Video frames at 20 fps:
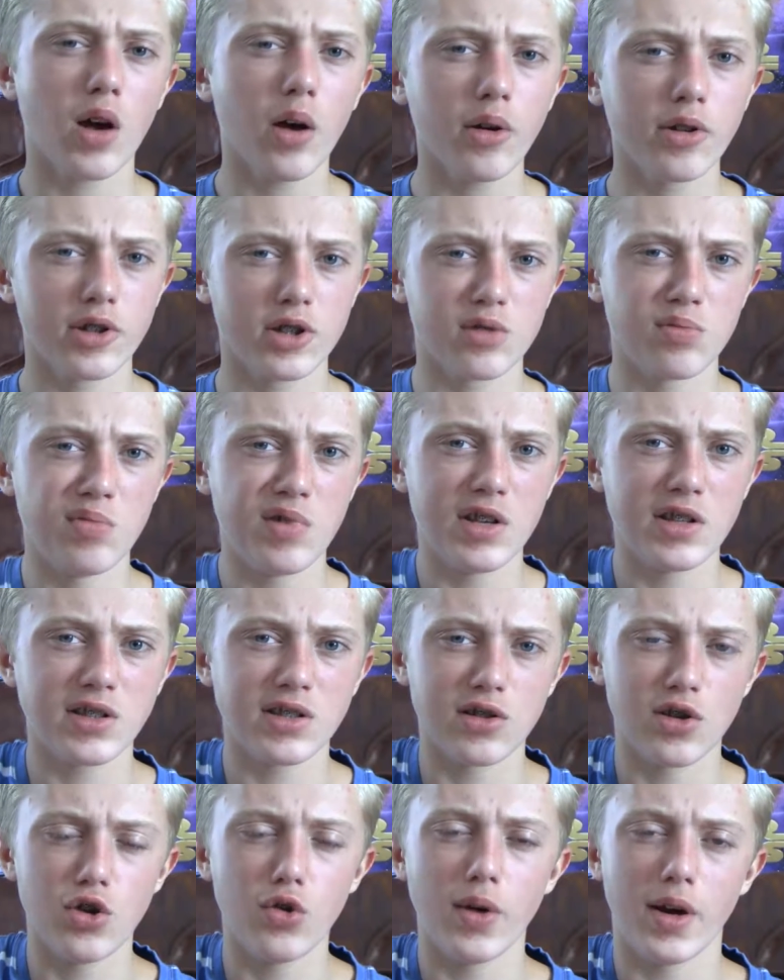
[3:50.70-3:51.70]
probably just means
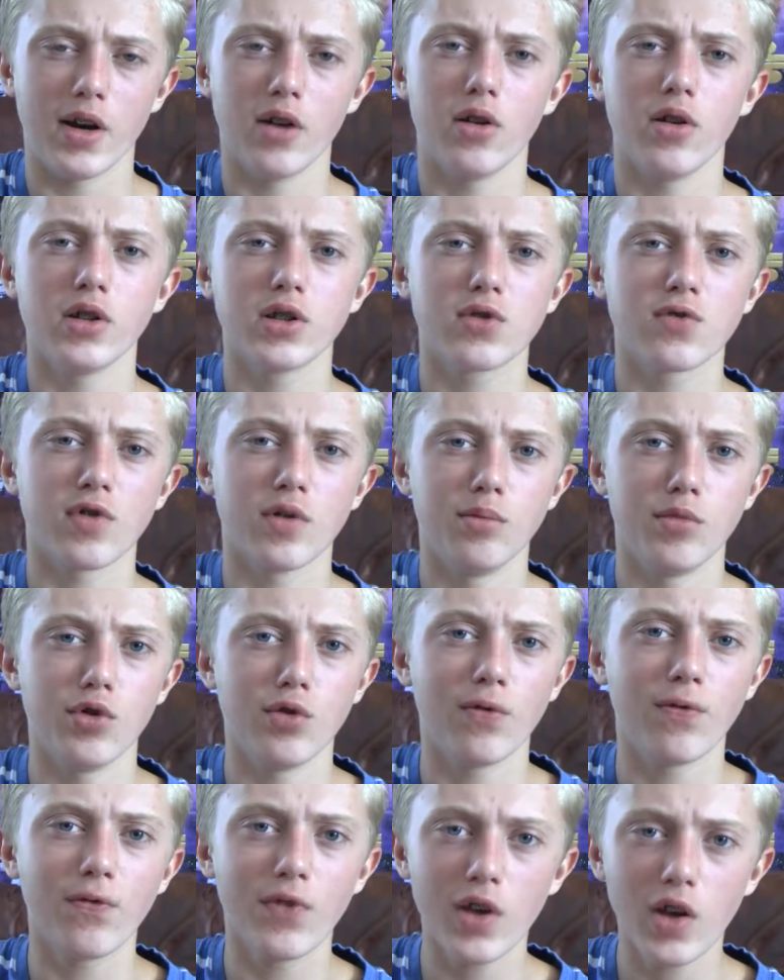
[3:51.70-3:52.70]
the new eras from new
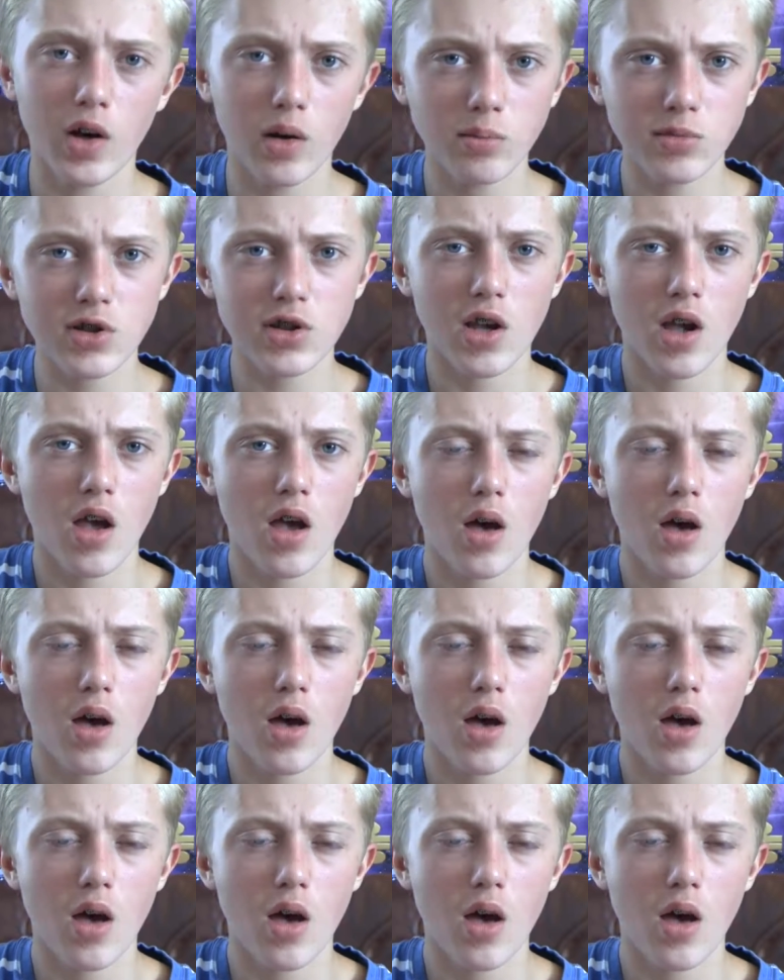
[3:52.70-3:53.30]
films,